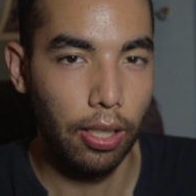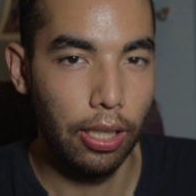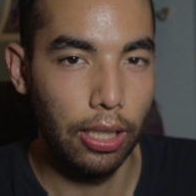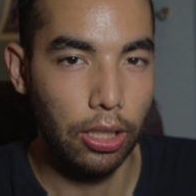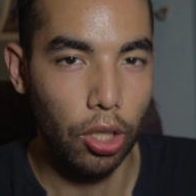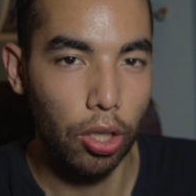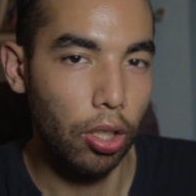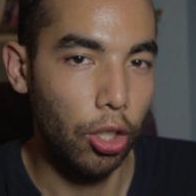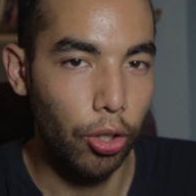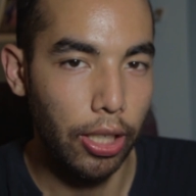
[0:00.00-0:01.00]
is an art
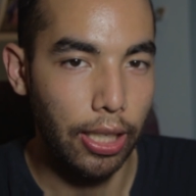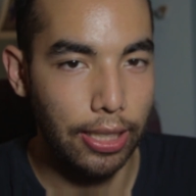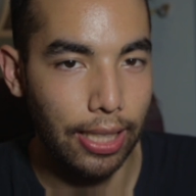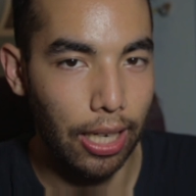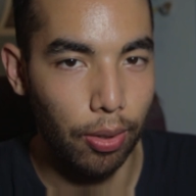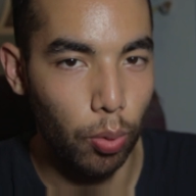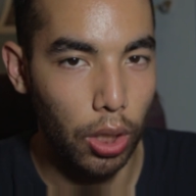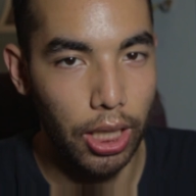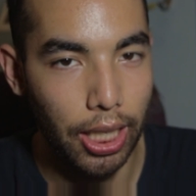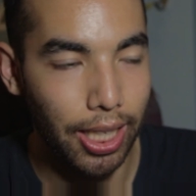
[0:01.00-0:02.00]
degree, and is that
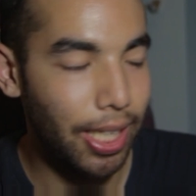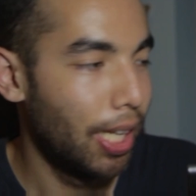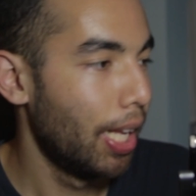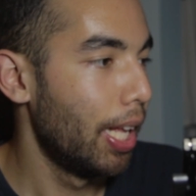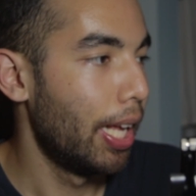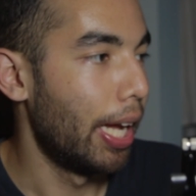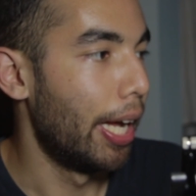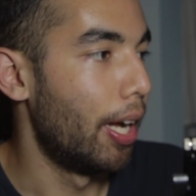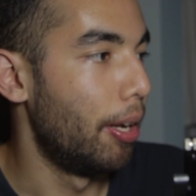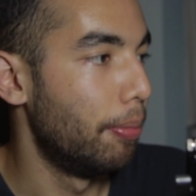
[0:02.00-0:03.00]
worth it?
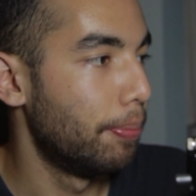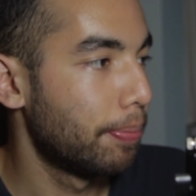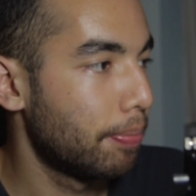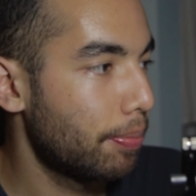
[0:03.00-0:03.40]
And